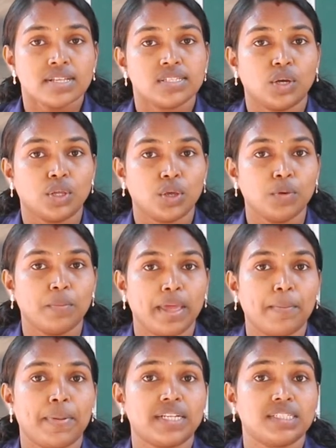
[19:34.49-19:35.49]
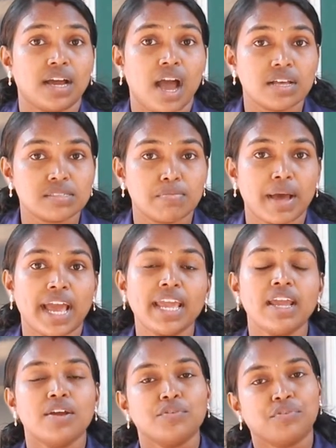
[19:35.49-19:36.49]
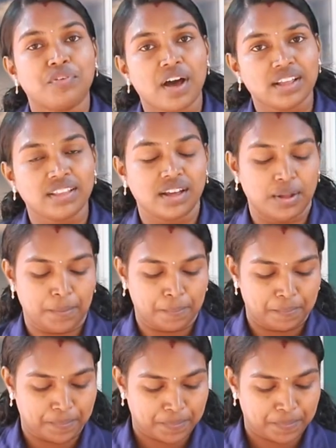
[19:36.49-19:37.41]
So, you may better ask my father.